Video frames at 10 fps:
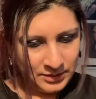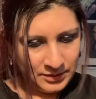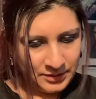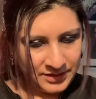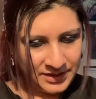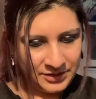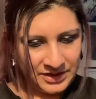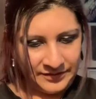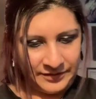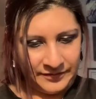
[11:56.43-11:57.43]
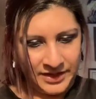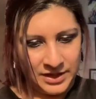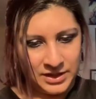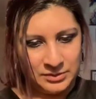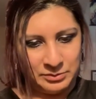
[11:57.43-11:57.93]
Okay, you have a
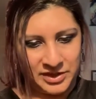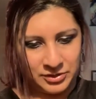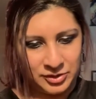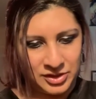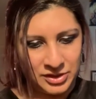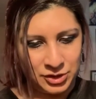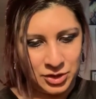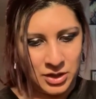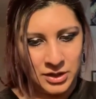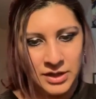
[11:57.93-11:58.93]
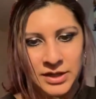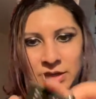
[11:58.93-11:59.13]
vegan Belgian chocolate,